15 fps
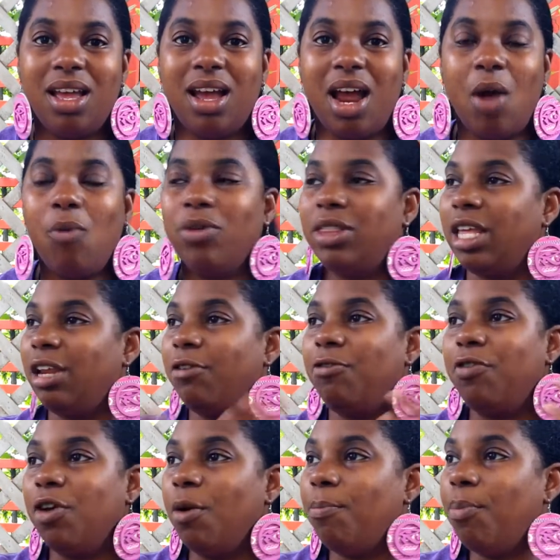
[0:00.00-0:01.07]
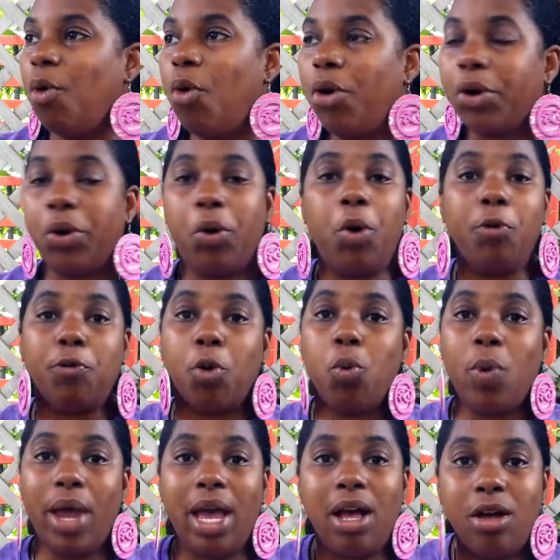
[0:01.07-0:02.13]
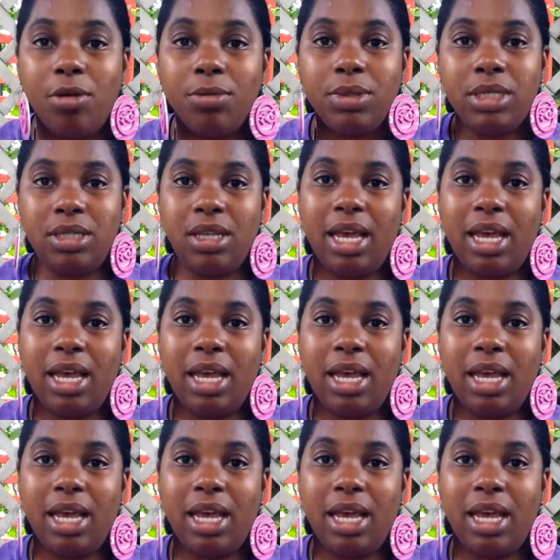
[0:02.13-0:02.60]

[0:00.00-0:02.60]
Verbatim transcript: I didn't feel bored or overwhelmed.